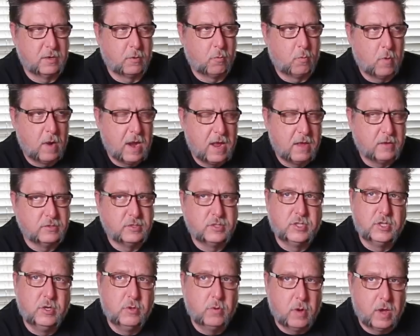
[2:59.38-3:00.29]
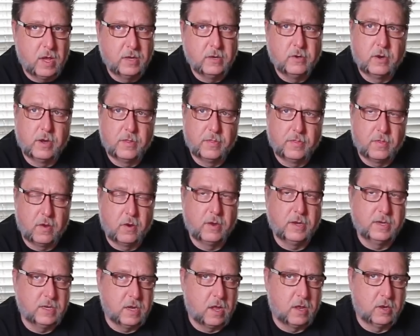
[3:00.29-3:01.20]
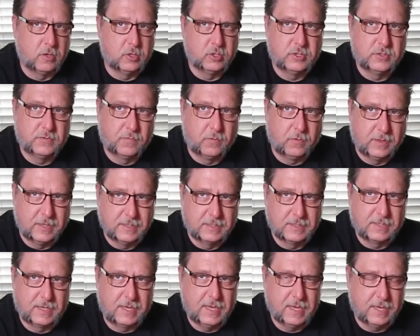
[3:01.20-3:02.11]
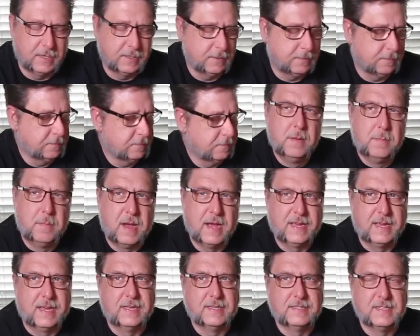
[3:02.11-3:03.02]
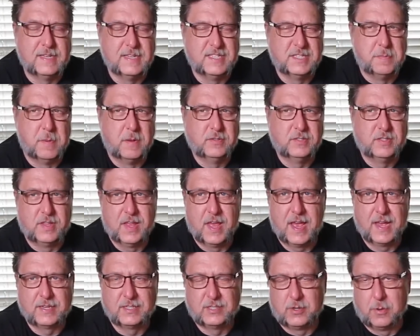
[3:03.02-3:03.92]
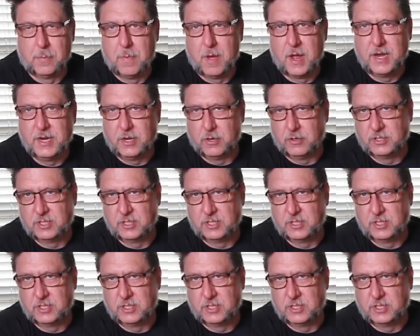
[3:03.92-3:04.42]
around $230 for this kit. My guess is most of the extra money you're